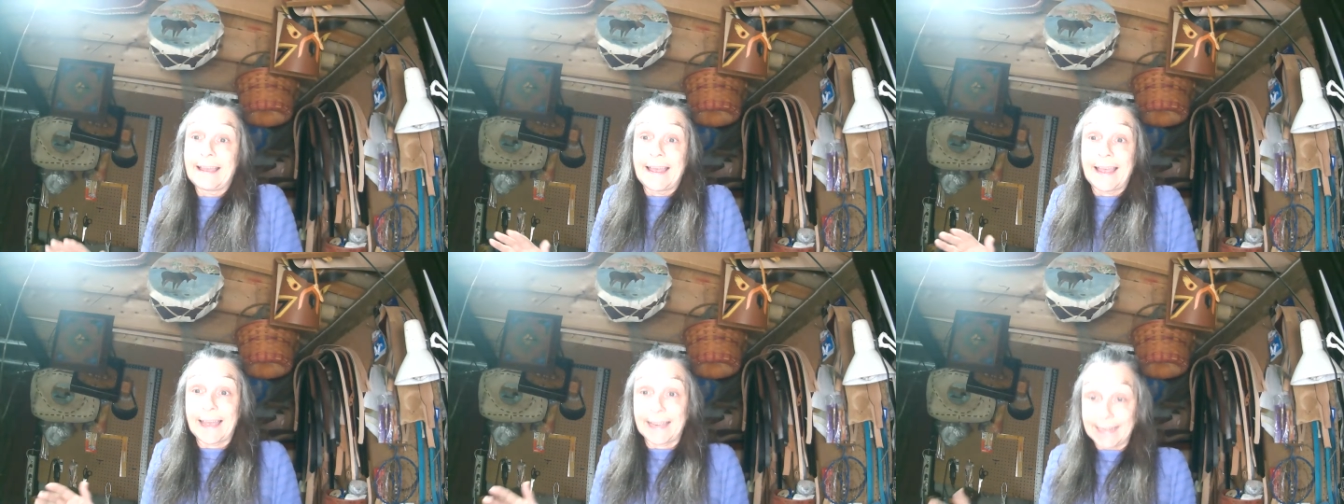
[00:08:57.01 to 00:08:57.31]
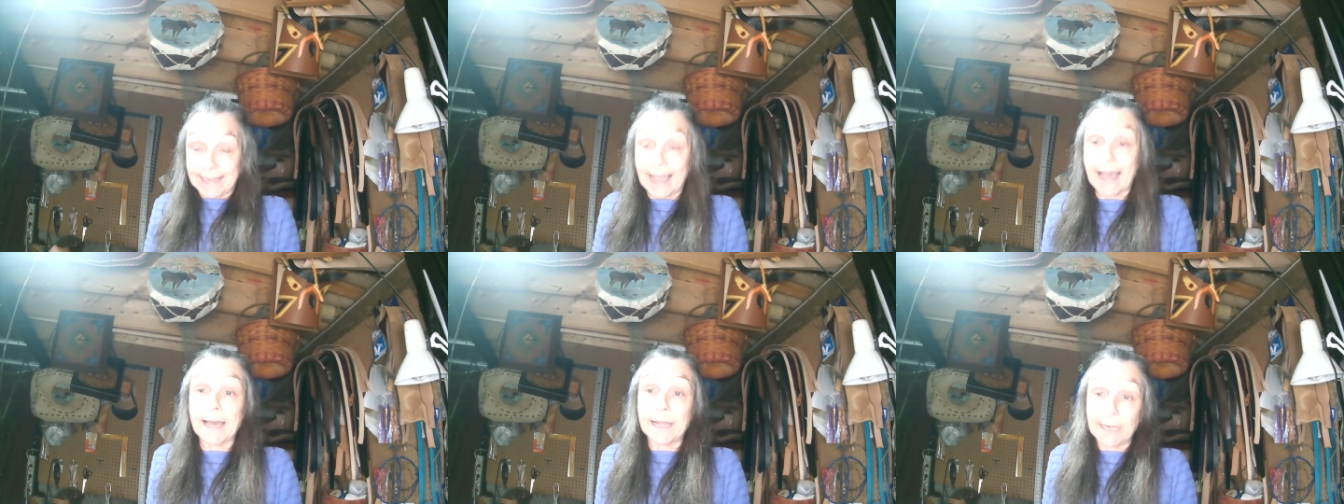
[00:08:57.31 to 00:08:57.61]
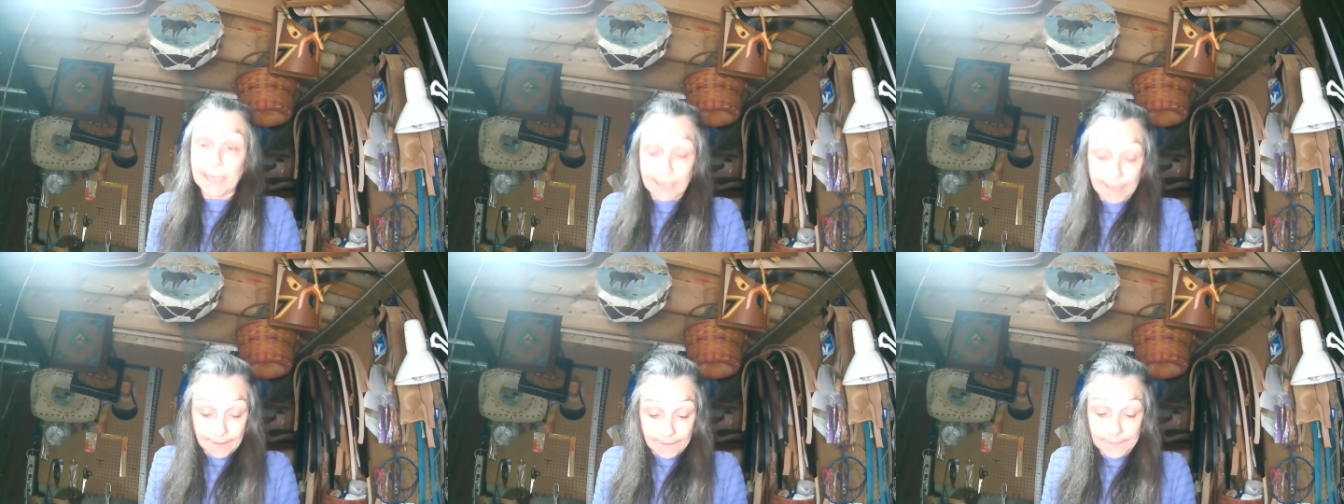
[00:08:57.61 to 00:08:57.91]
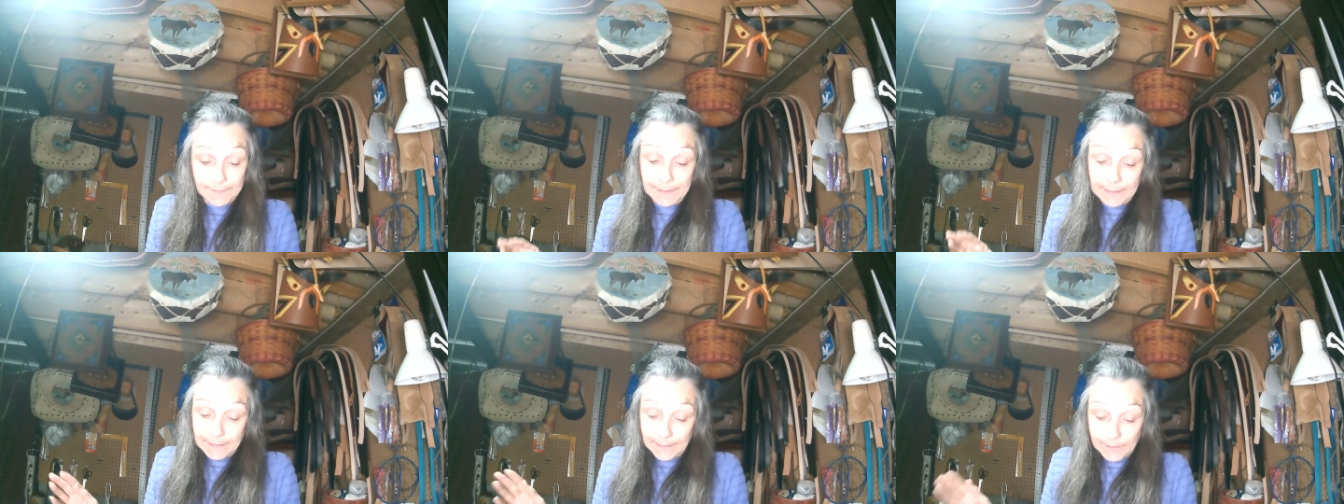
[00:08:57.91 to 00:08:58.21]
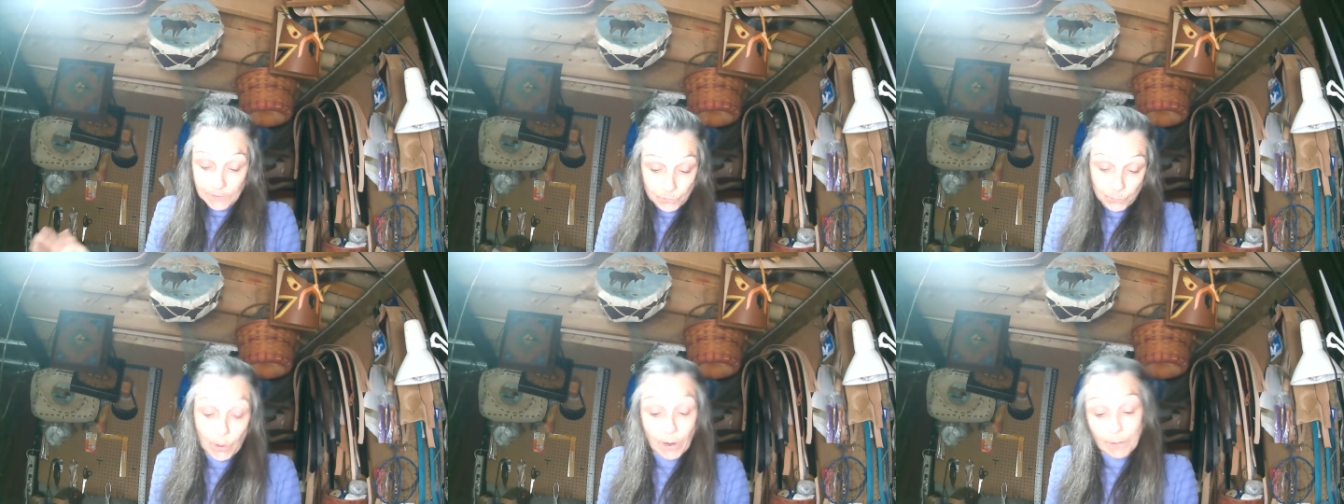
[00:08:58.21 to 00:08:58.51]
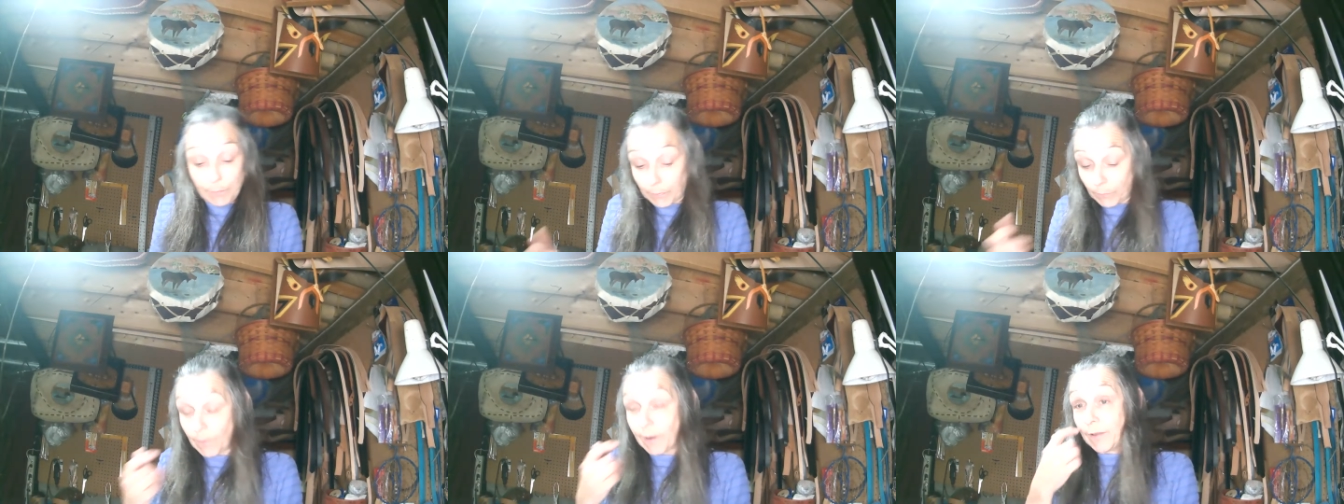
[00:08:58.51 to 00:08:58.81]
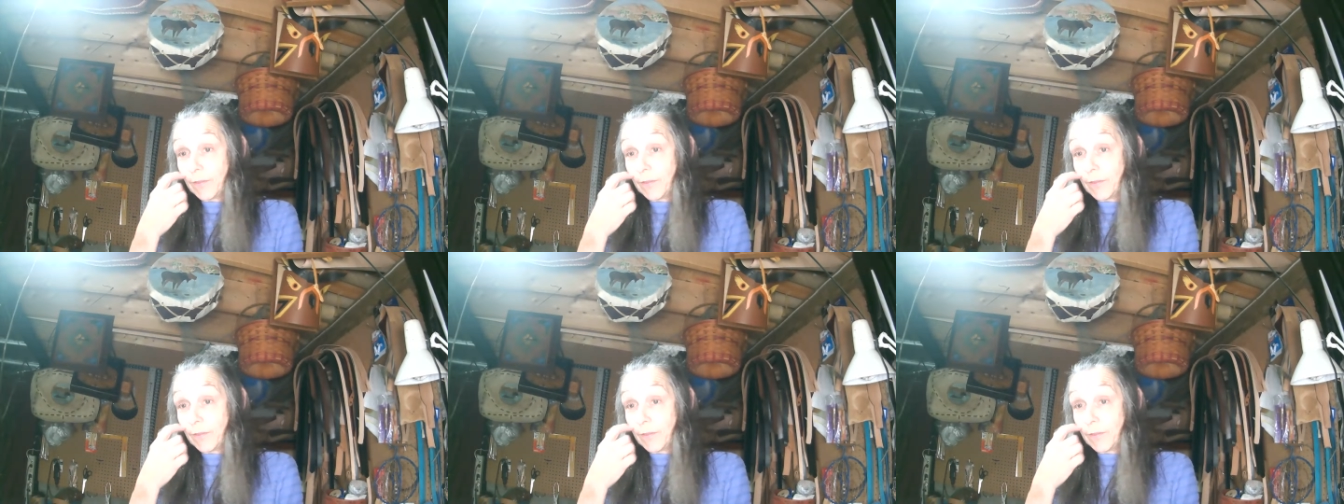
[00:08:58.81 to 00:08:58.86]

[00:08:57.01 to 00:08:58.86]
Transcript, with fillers: and cutting is probably one